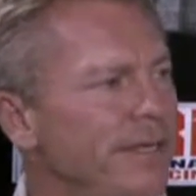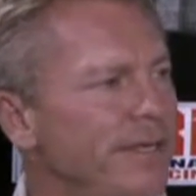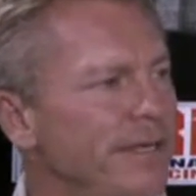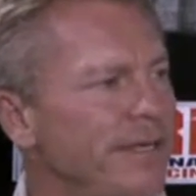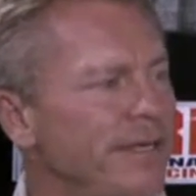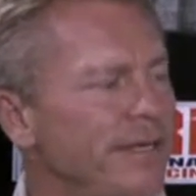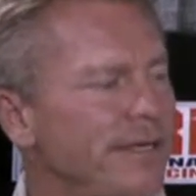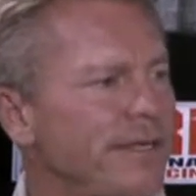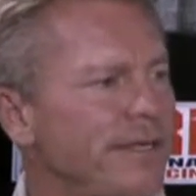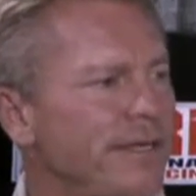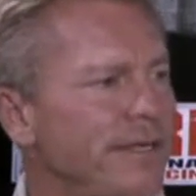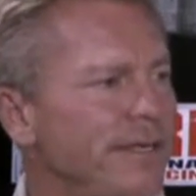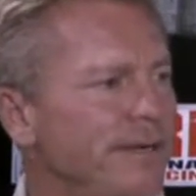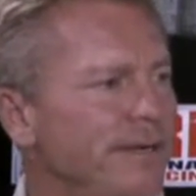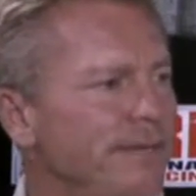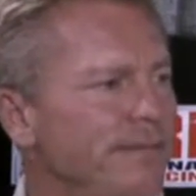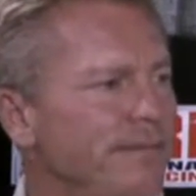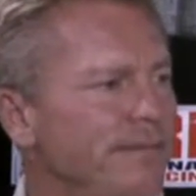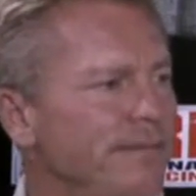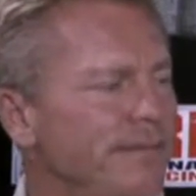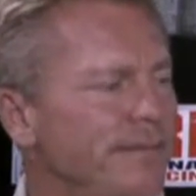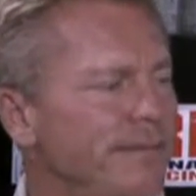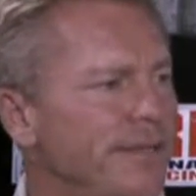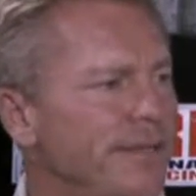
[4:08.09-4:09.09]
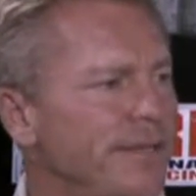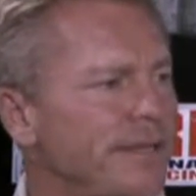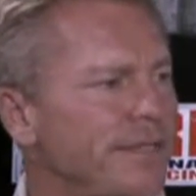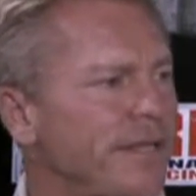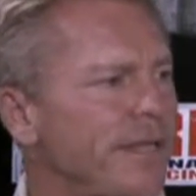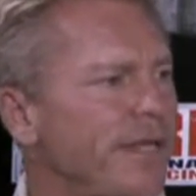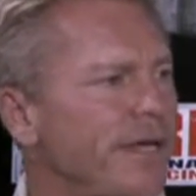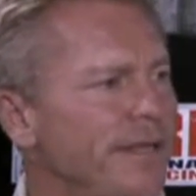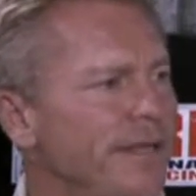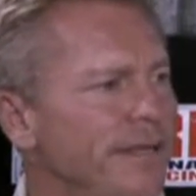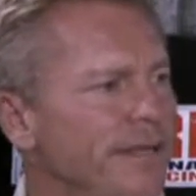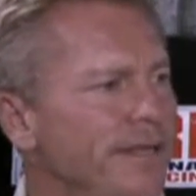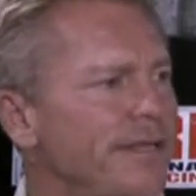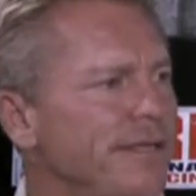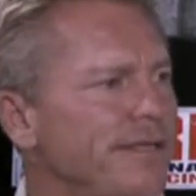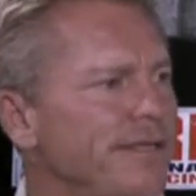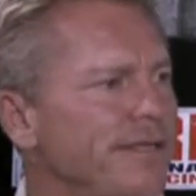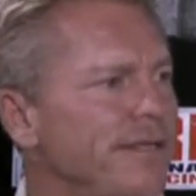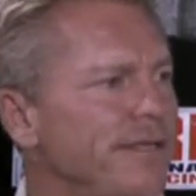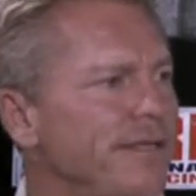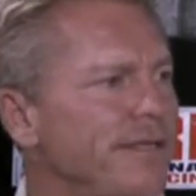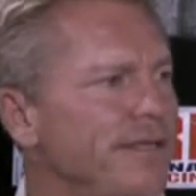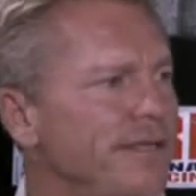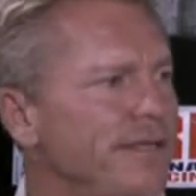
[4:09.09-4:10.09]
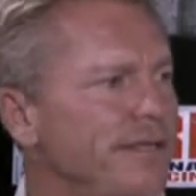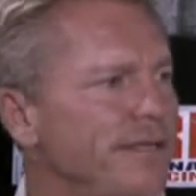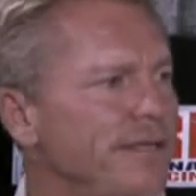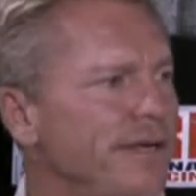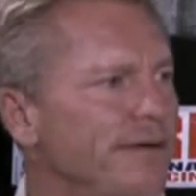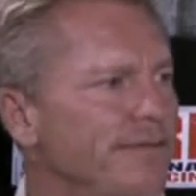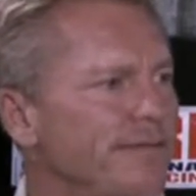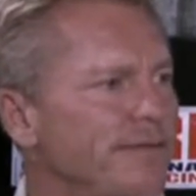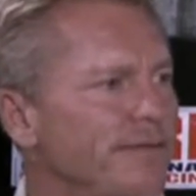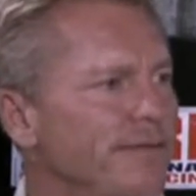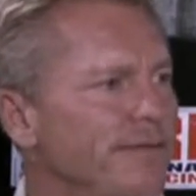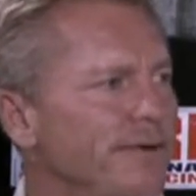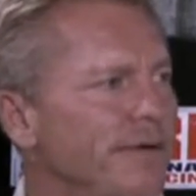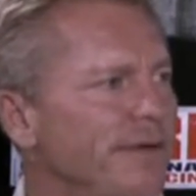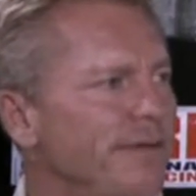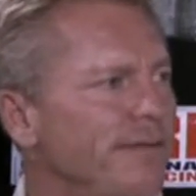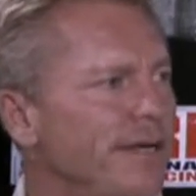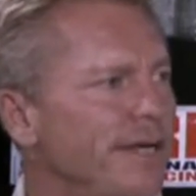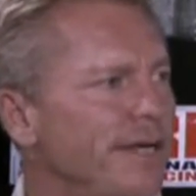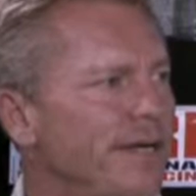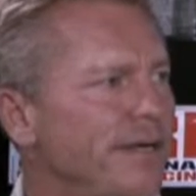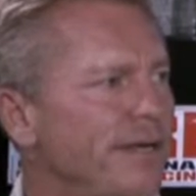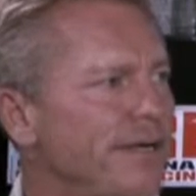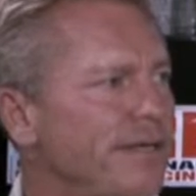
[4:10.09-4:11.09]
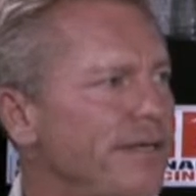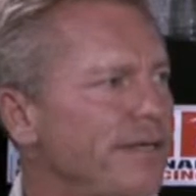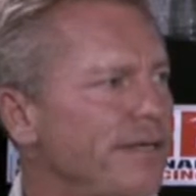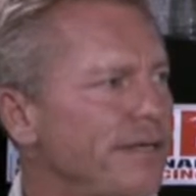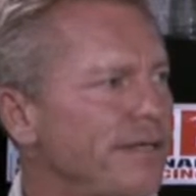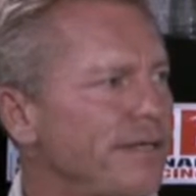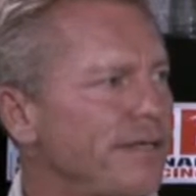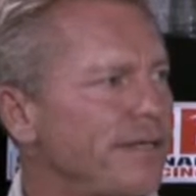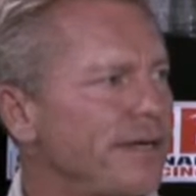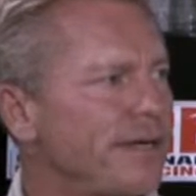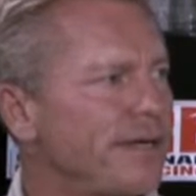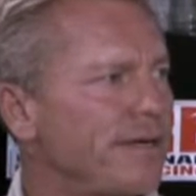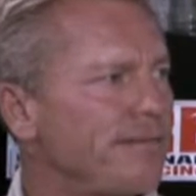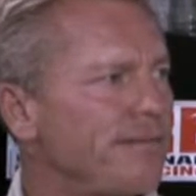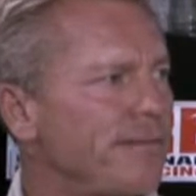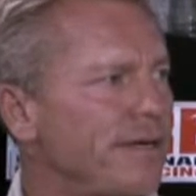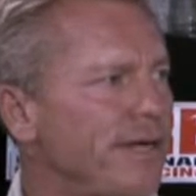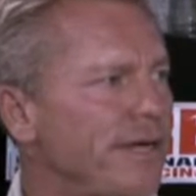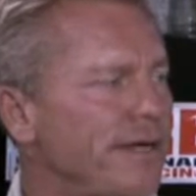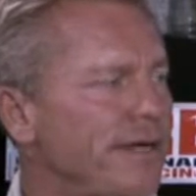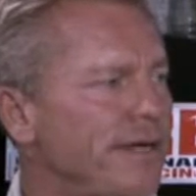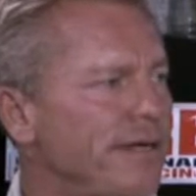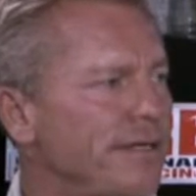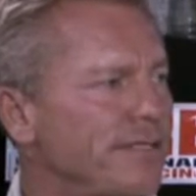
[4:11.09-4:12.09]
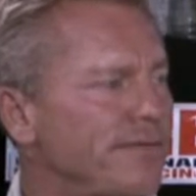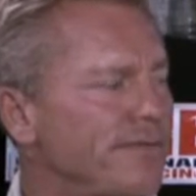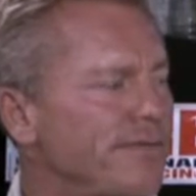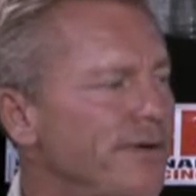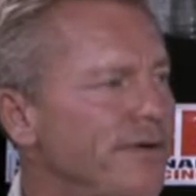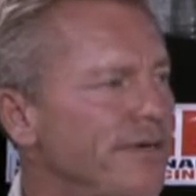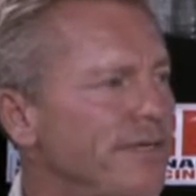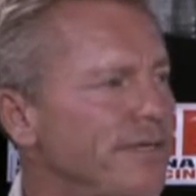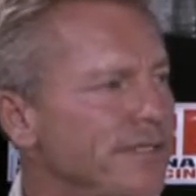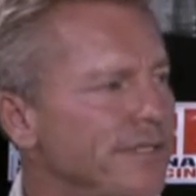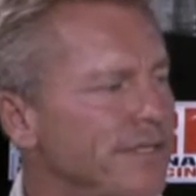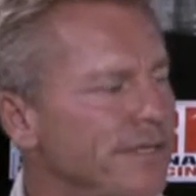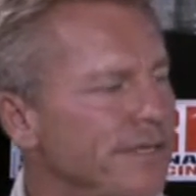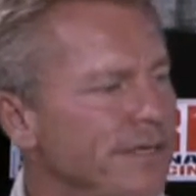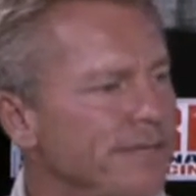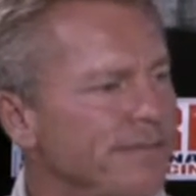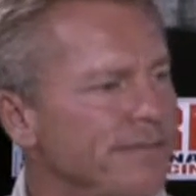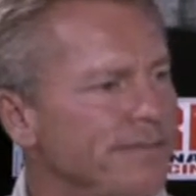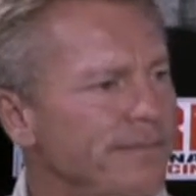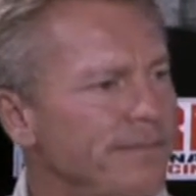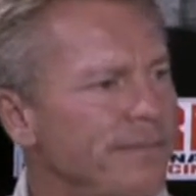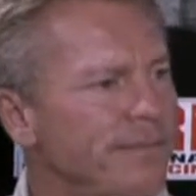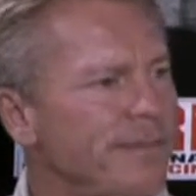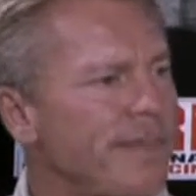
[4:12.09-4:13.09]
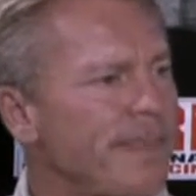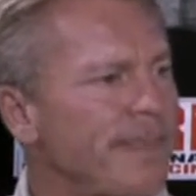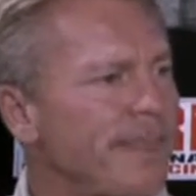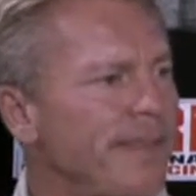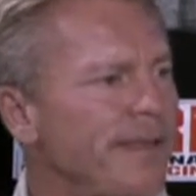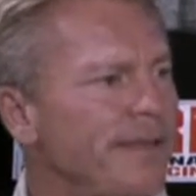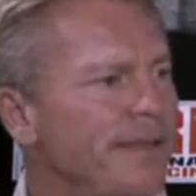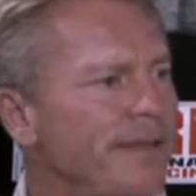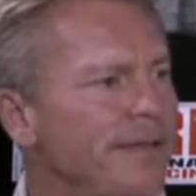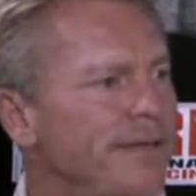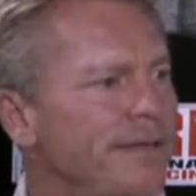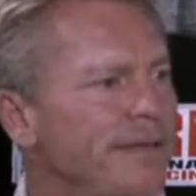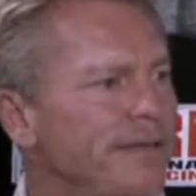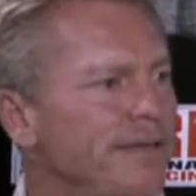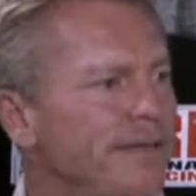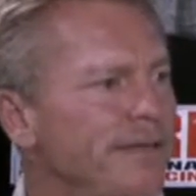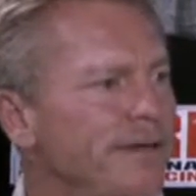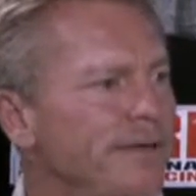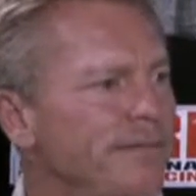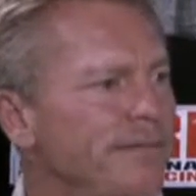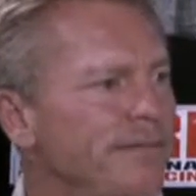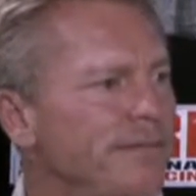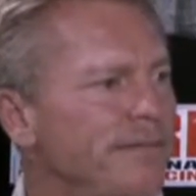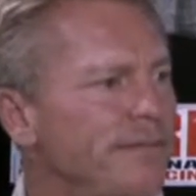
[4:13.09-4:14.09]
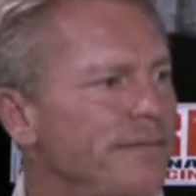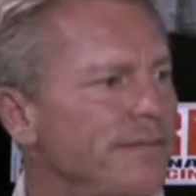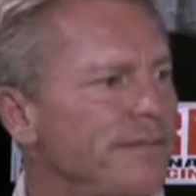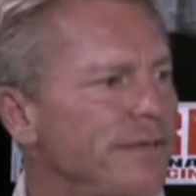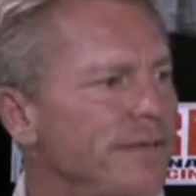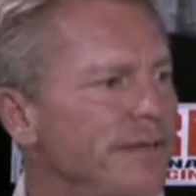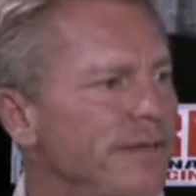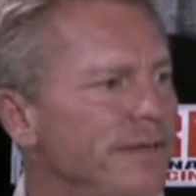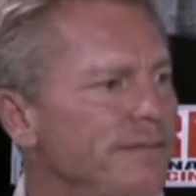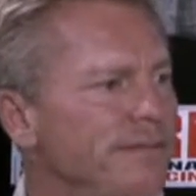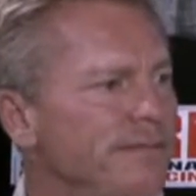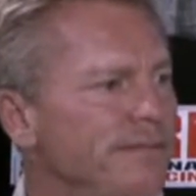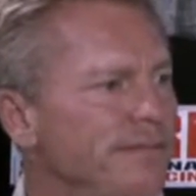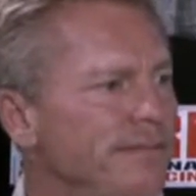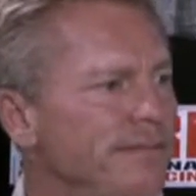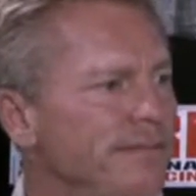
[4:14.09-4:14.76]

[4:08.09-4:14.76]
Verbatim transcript: and uh, there's a lot of things that you have to worry about down in Baja as far as, um, you know, um,